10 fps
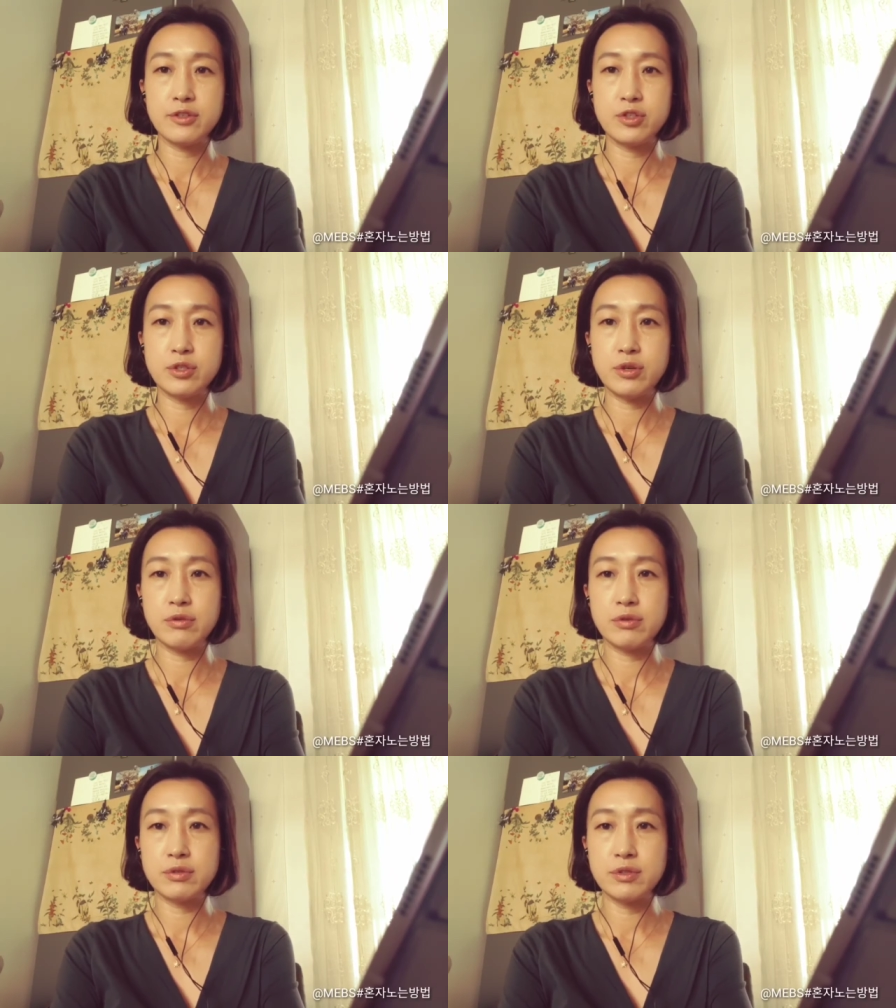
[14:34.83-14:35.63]

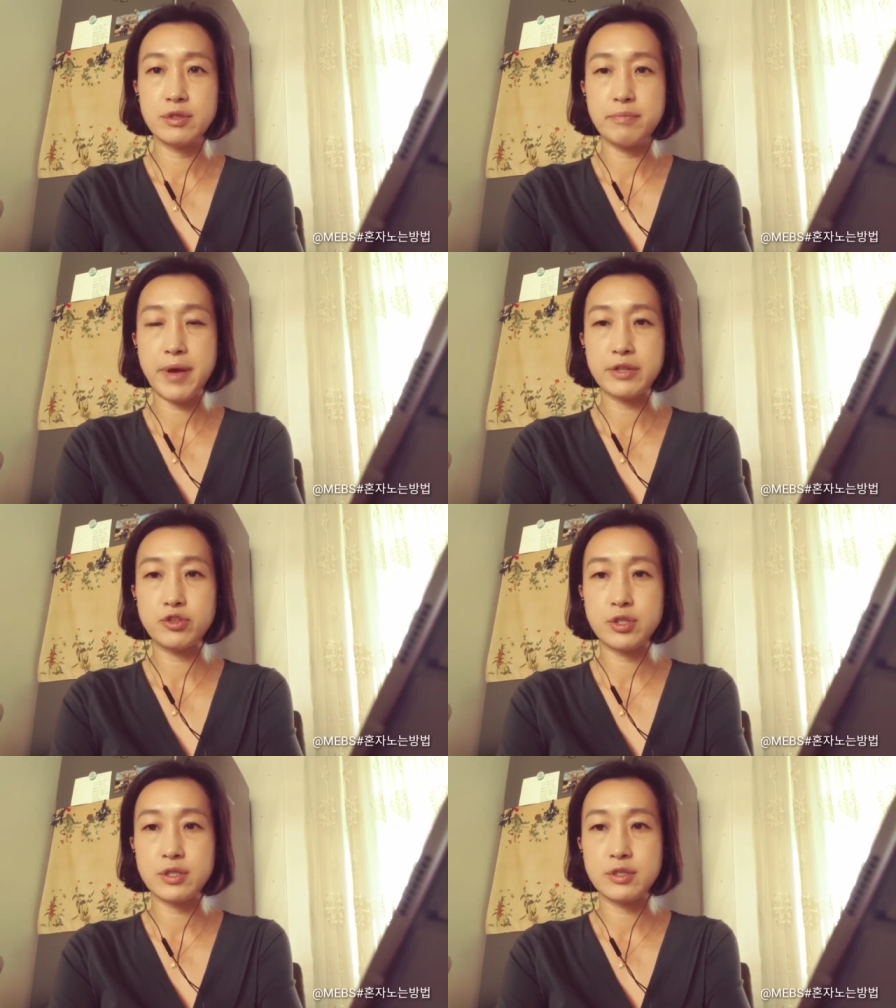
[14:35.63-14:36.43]
Short
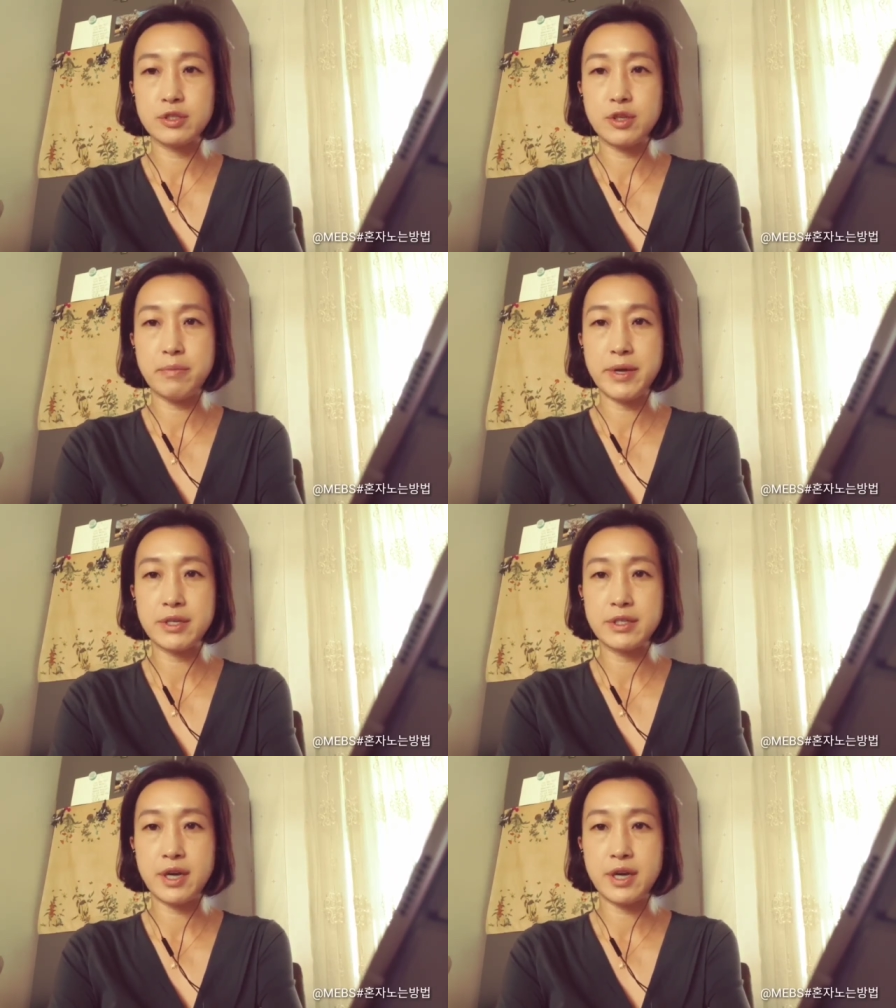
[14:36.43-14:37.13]
patches so many